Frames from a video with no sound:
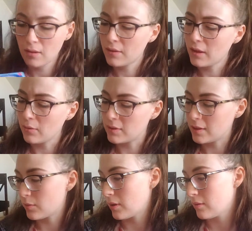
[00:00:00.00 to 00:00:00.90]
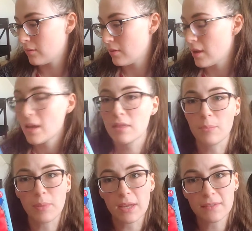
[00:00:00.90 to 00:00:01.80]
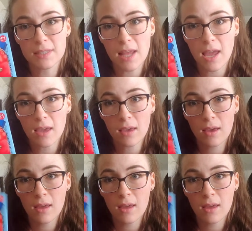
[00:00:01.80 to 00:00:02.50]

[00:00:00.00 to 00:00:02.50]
think it was this one, the beefsteak.